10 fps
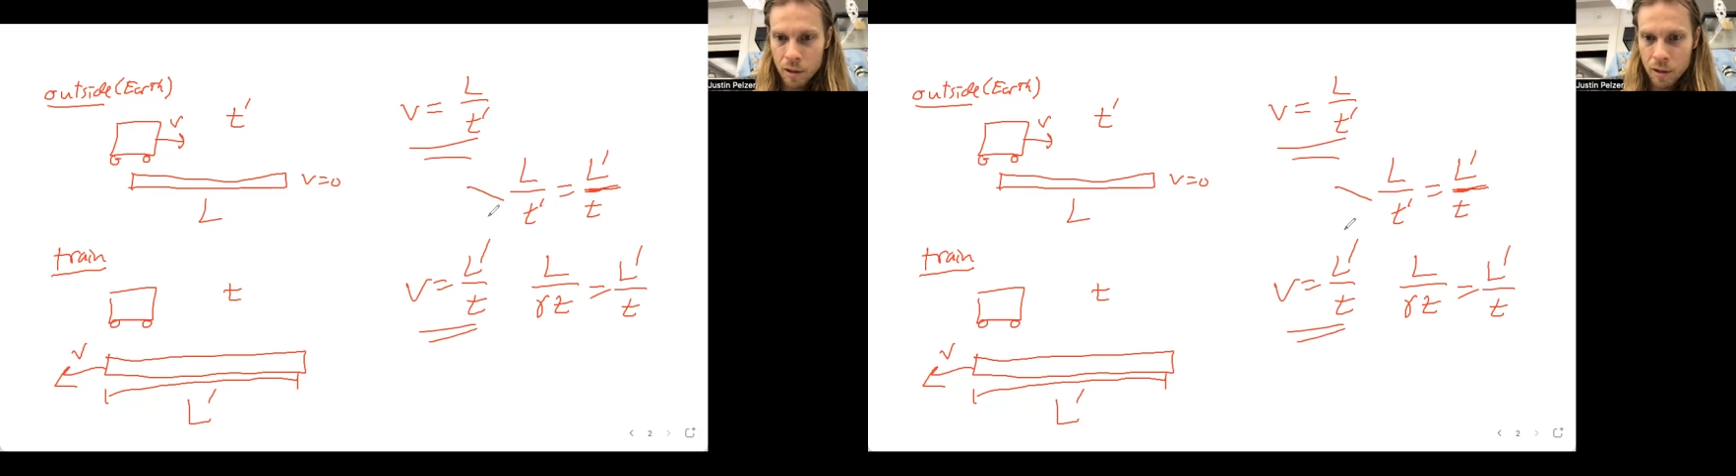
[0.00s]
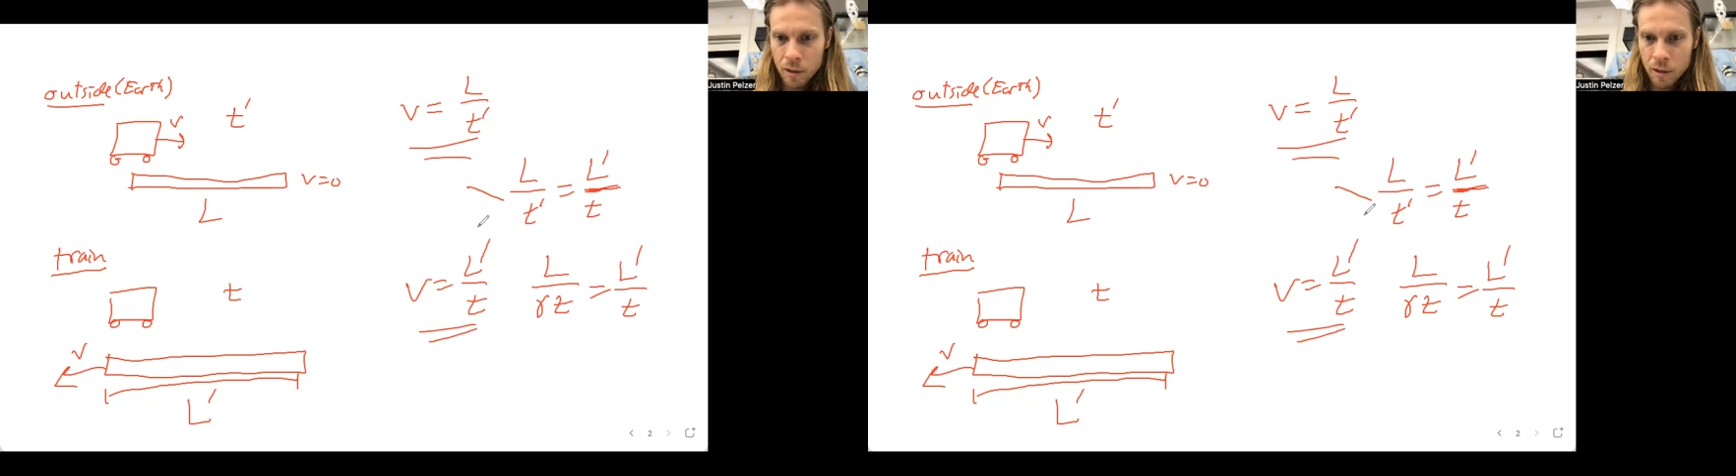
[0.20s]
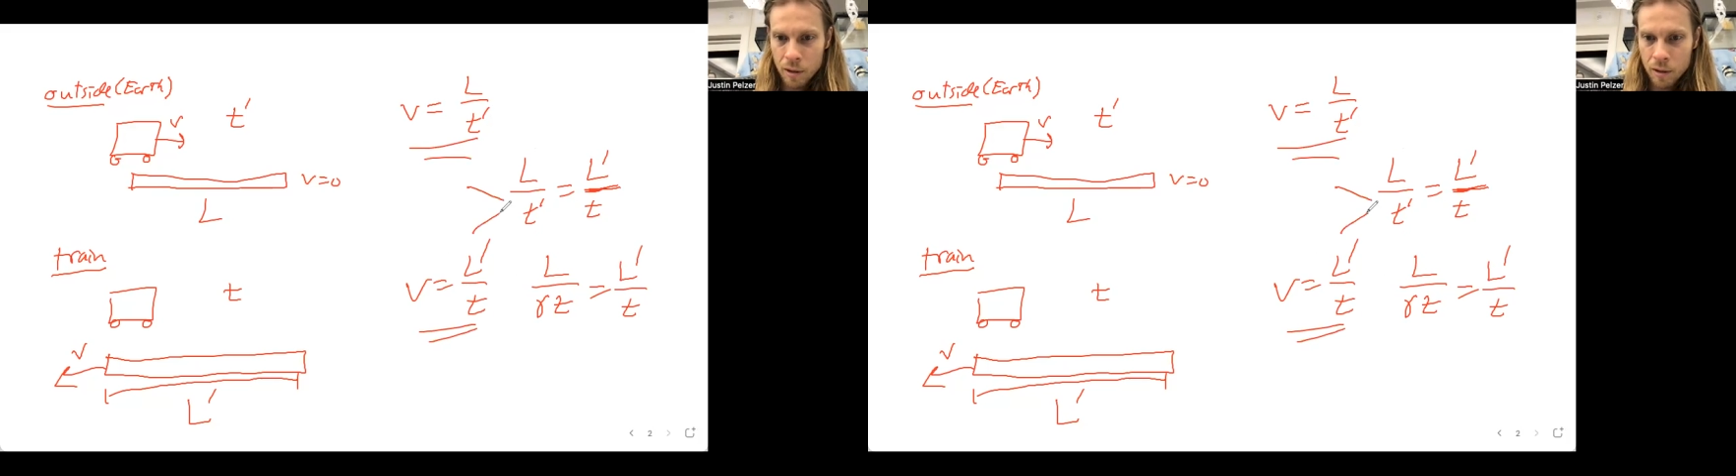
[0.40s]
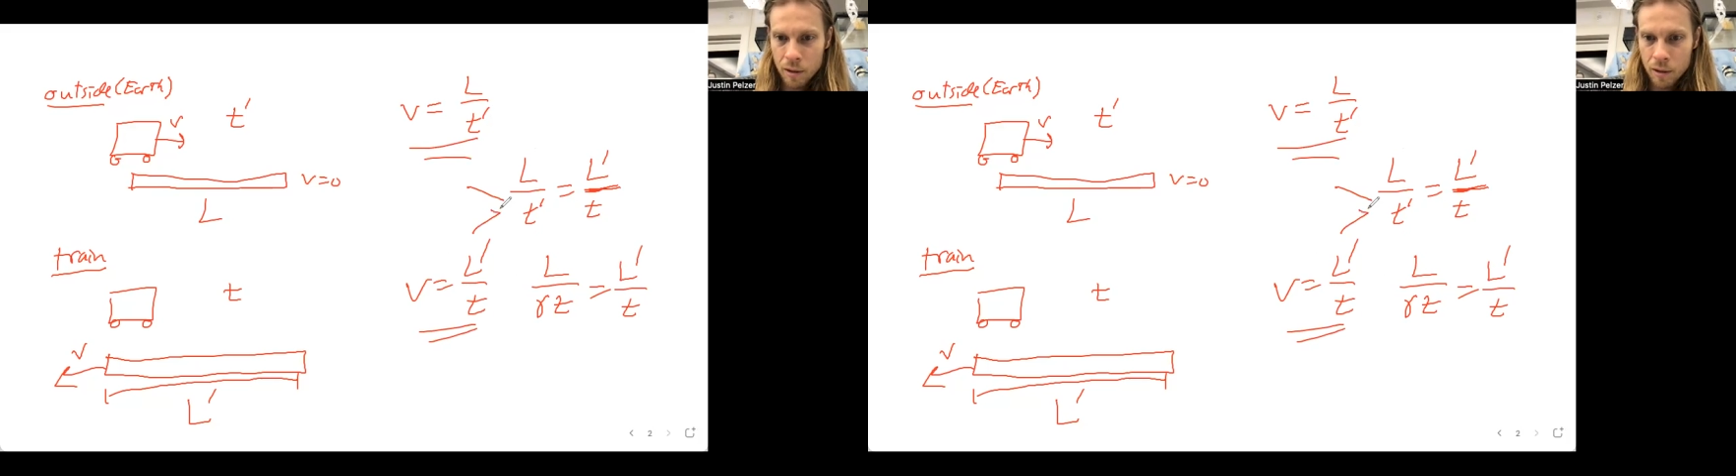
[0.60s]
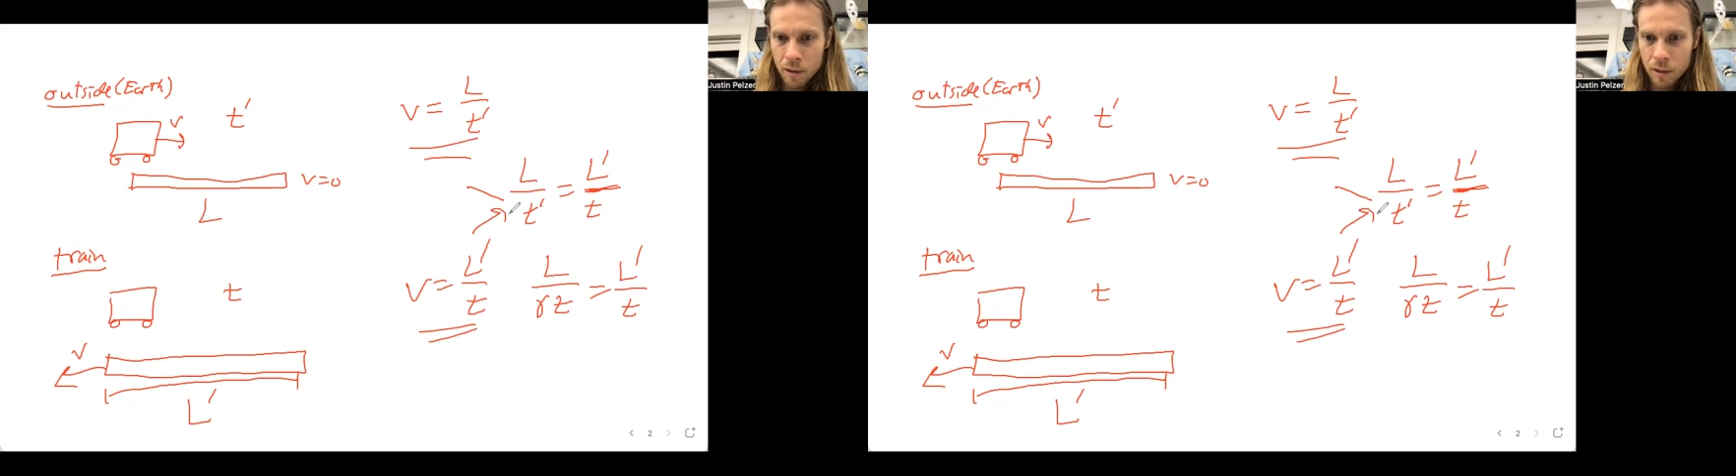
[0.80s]
these lead to
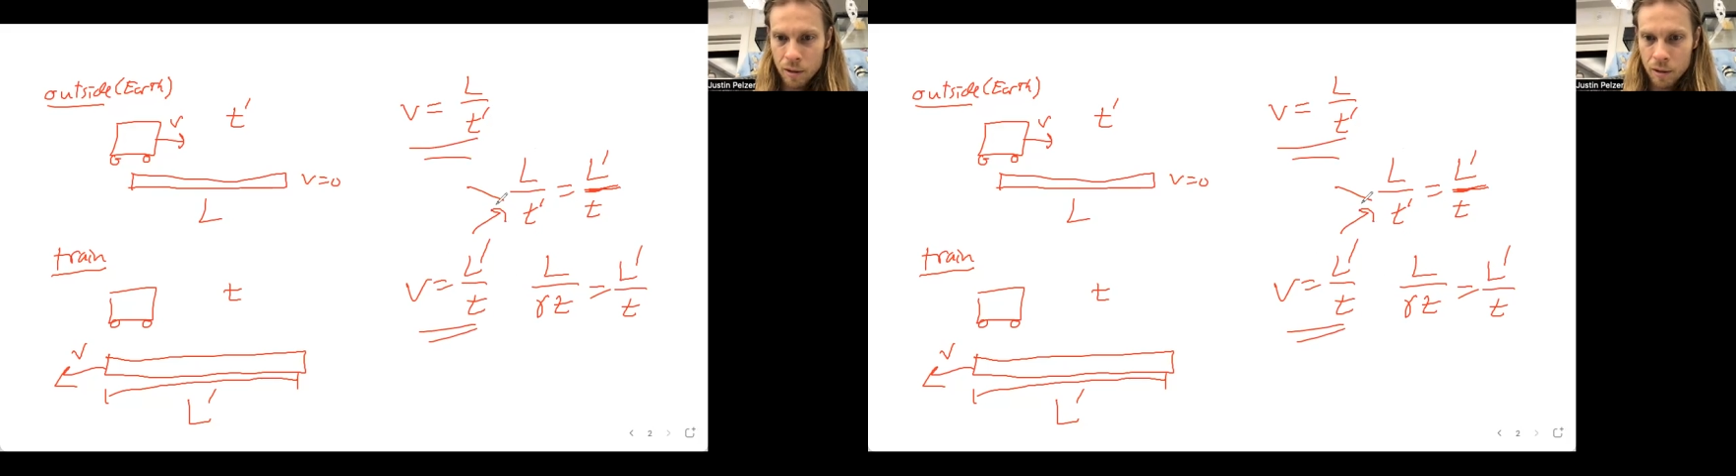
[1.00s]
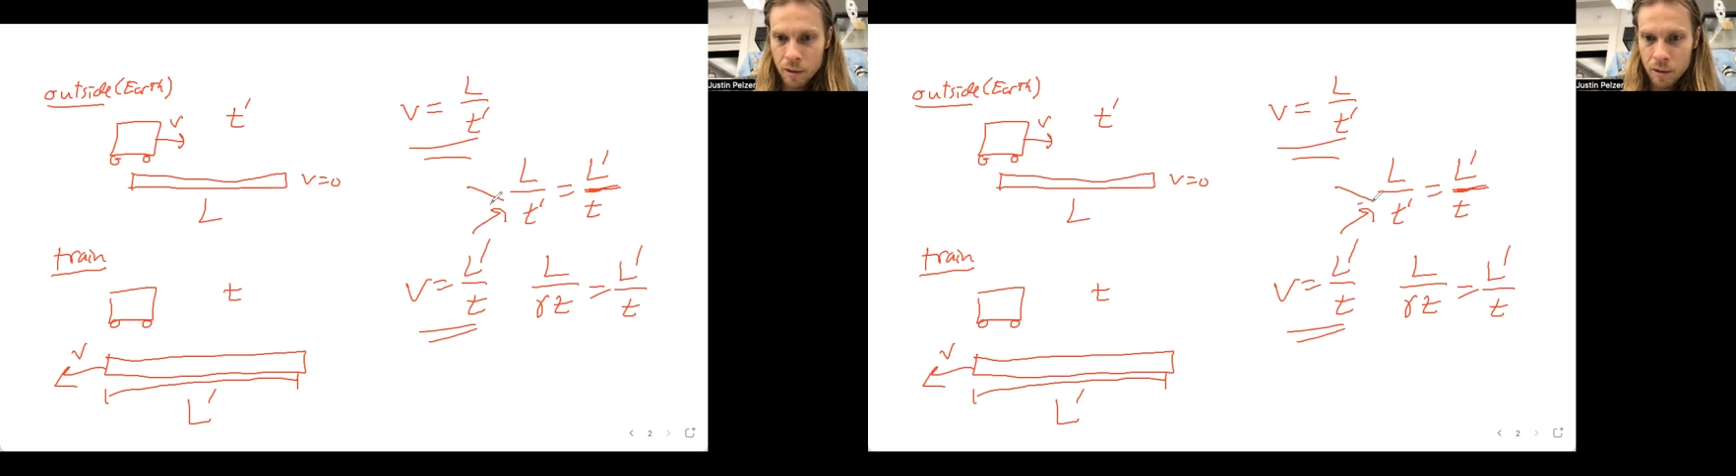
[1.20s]
this,